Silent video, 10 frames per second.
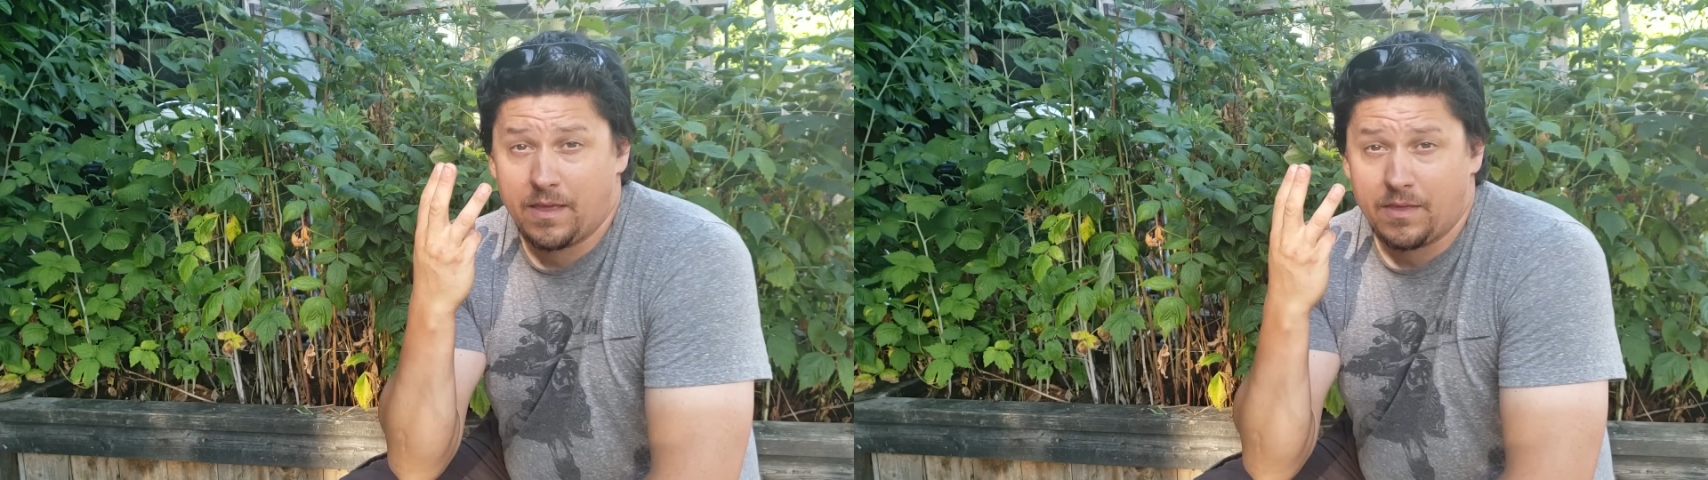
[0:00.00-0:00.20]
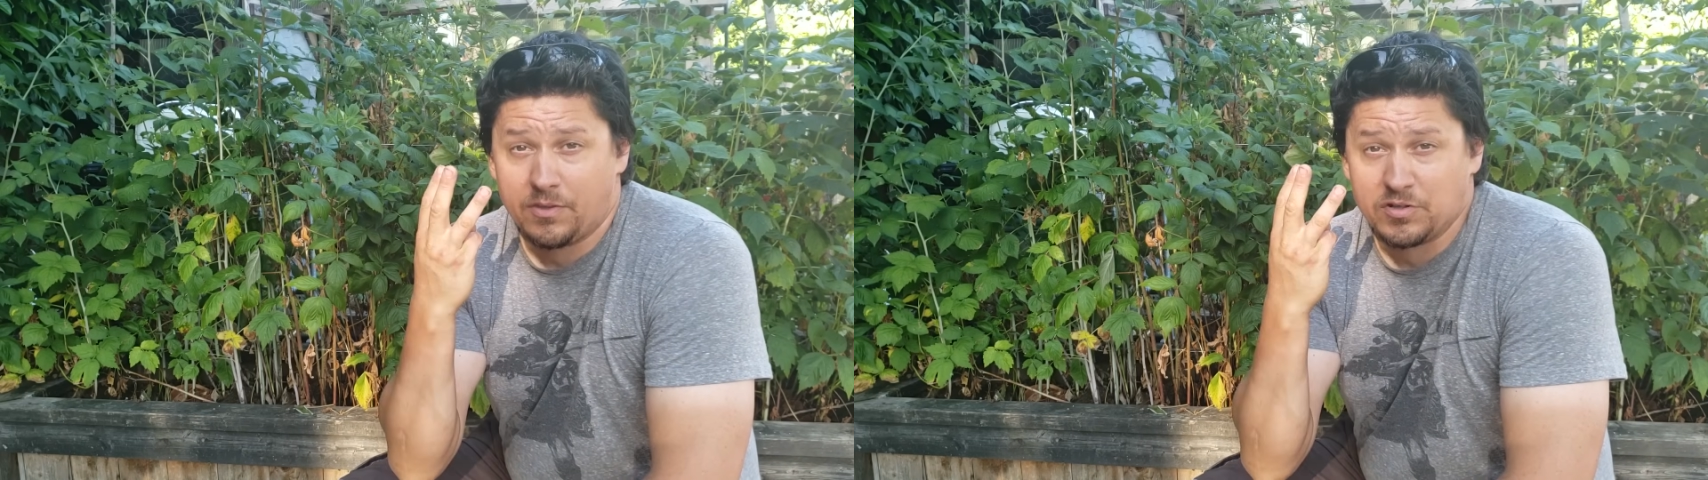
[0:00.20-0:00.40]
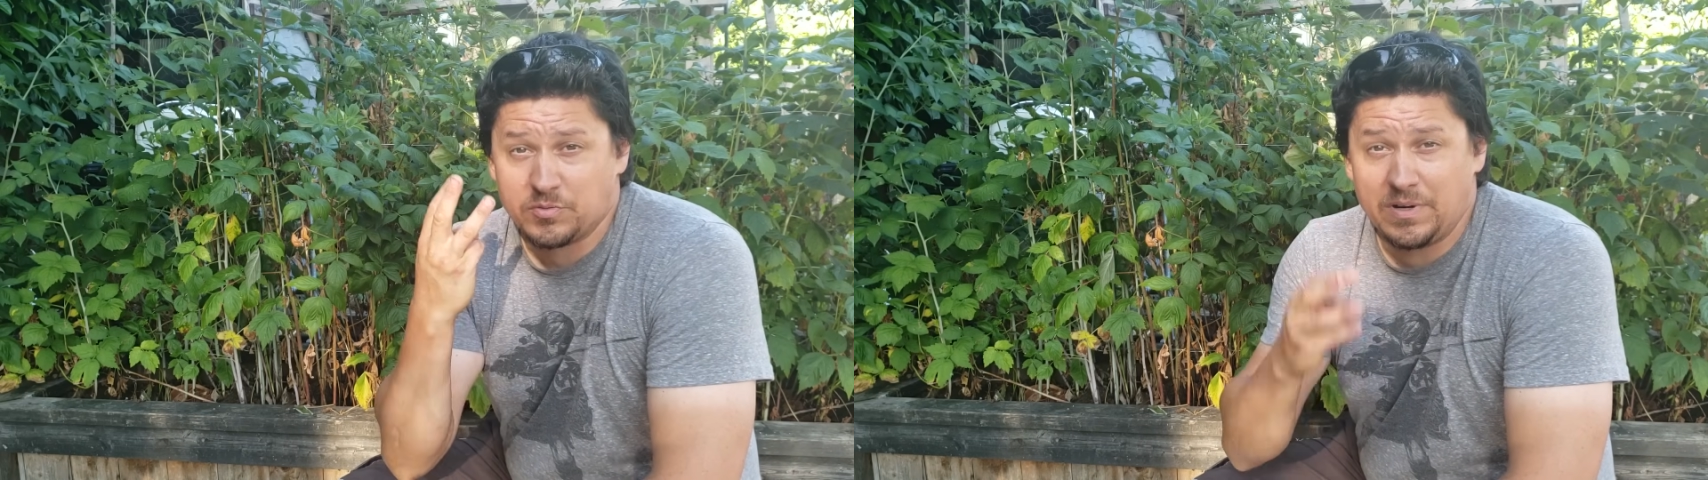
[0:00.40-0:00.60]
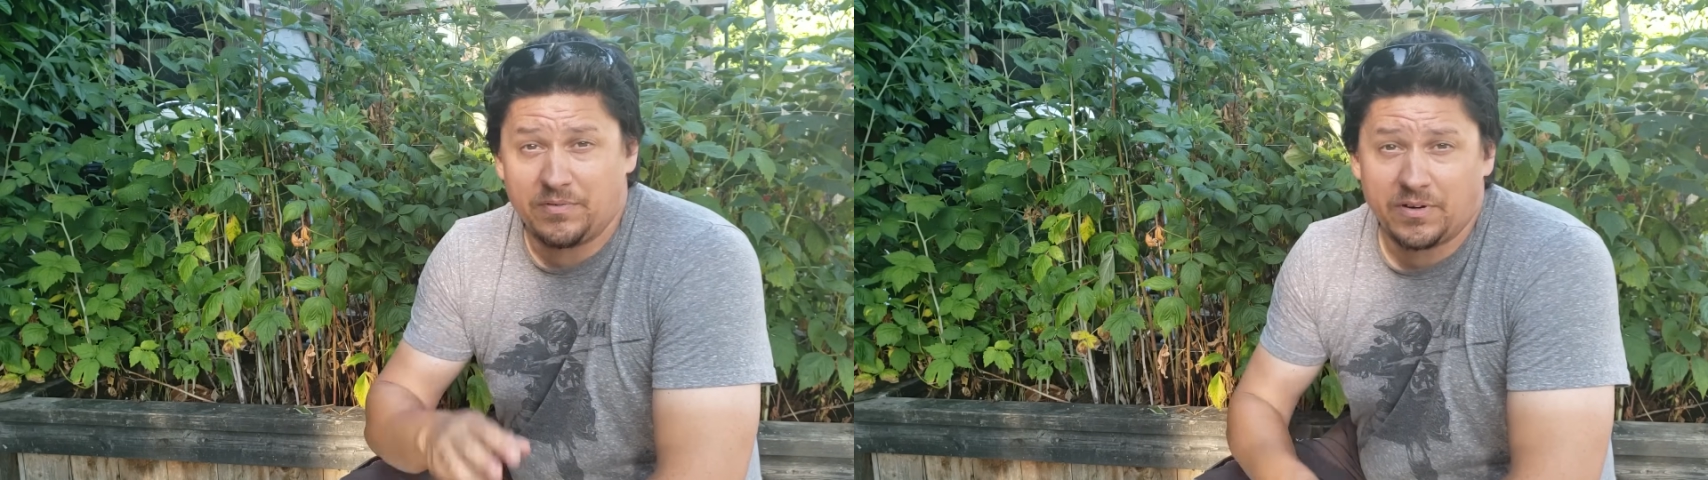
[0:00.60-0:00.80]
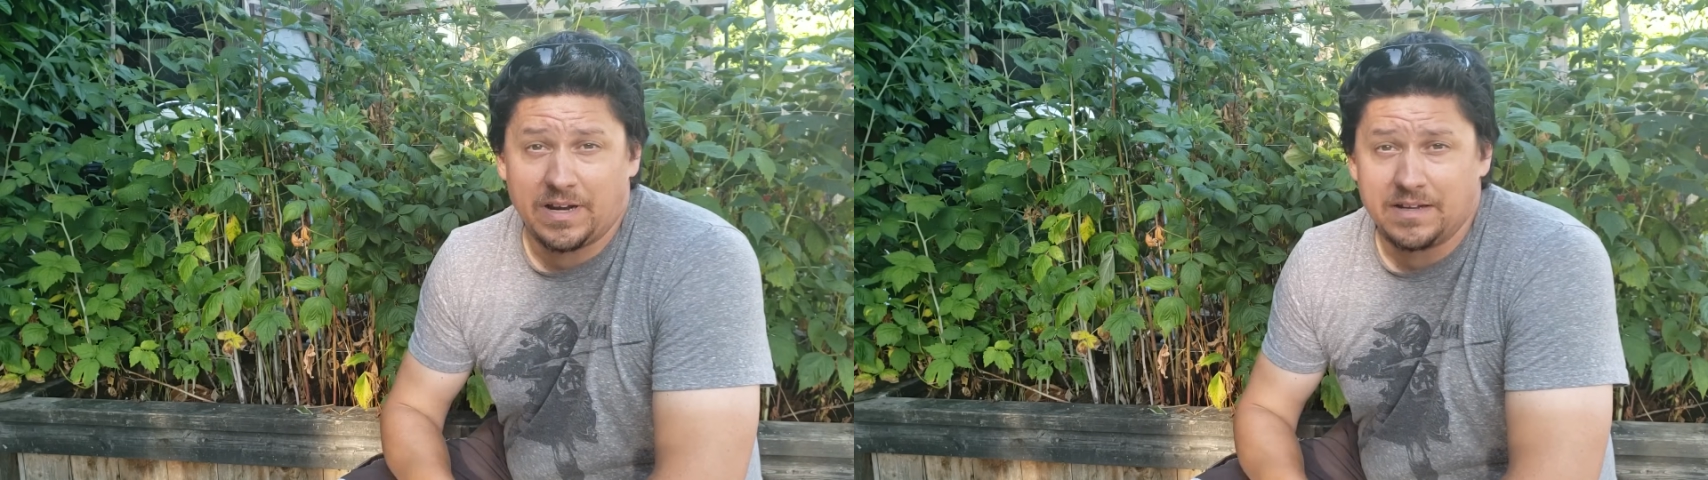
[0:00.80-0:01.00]
there's 3 different
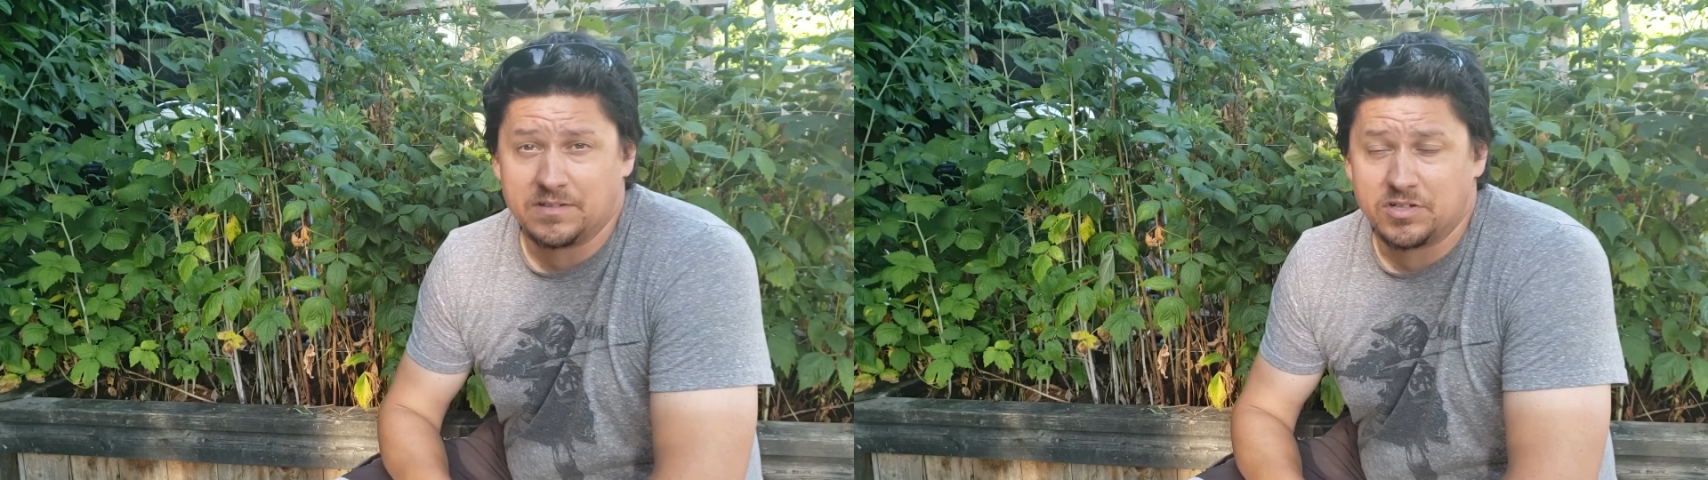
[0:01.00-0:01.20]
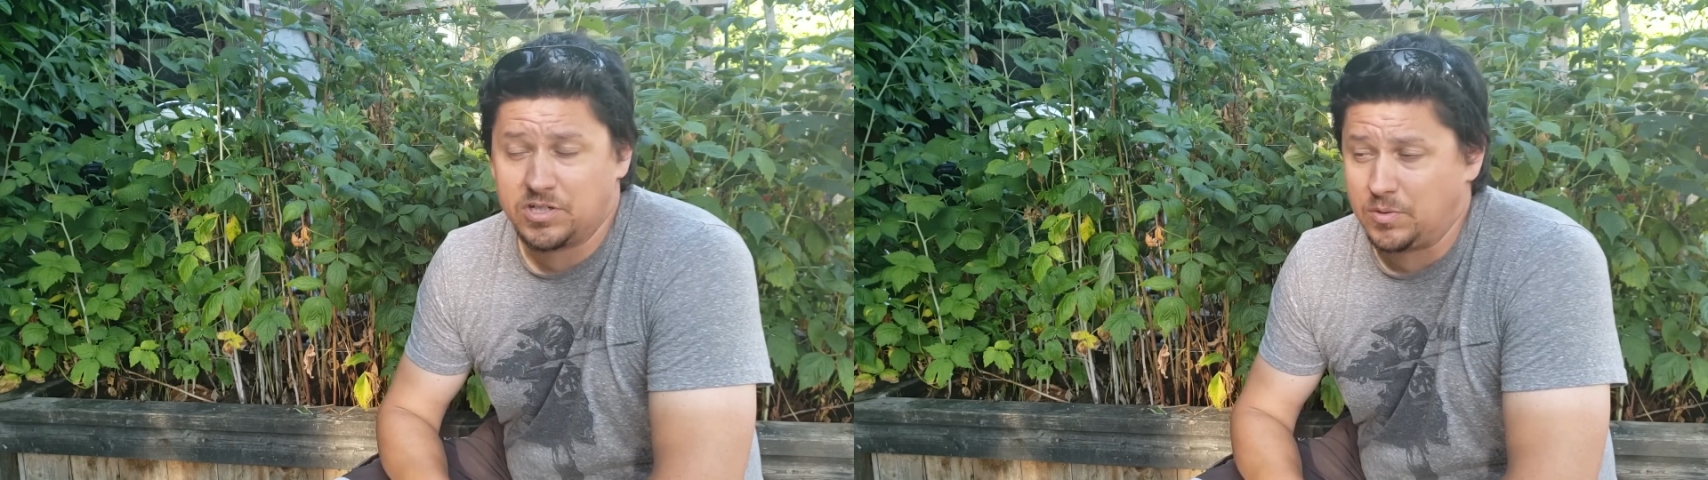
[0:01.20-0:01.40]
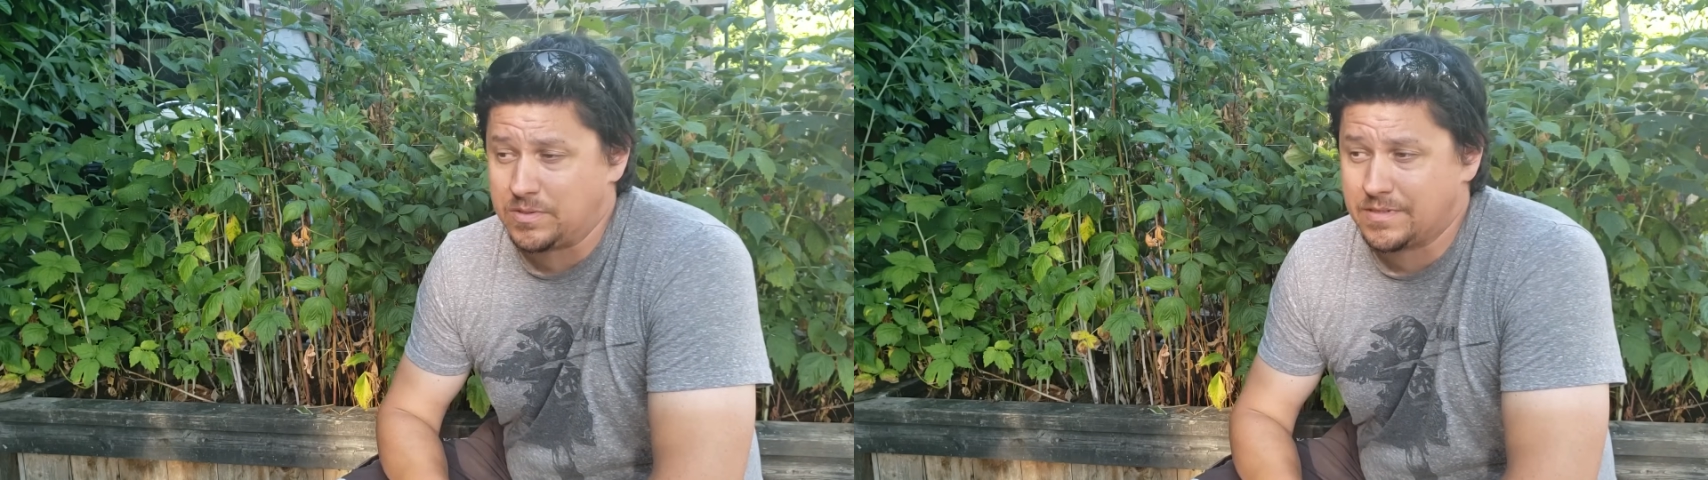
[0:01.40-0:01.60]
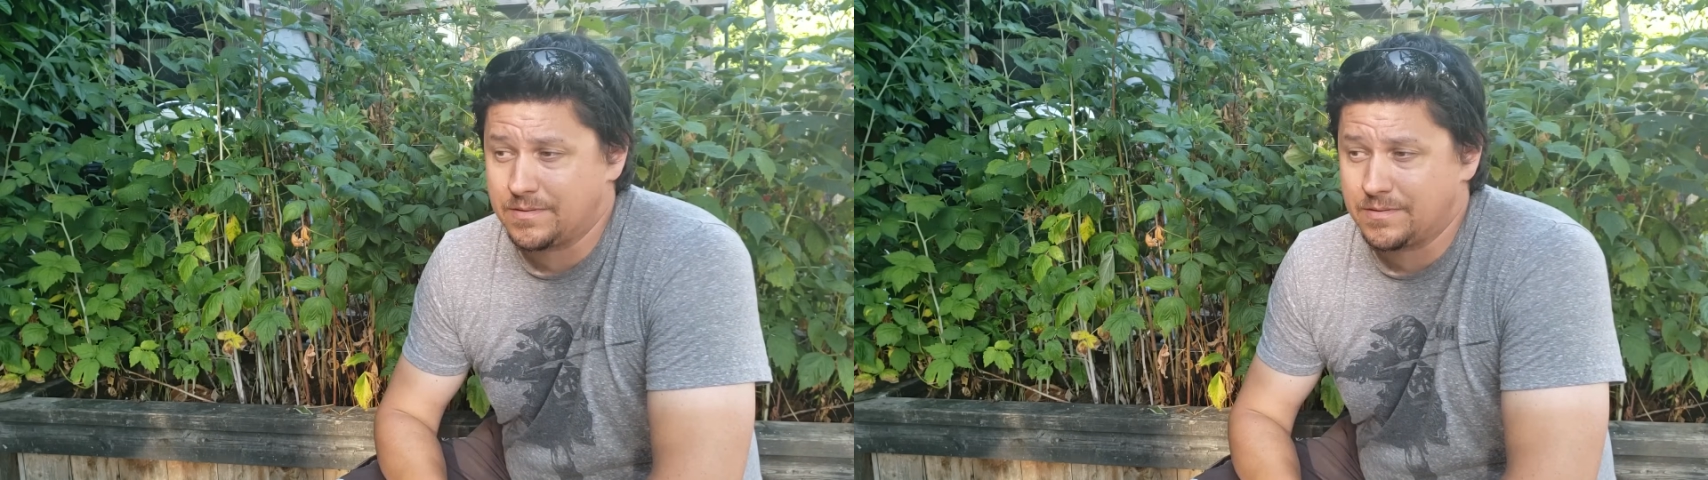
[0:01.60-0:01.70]
kinds of shoots,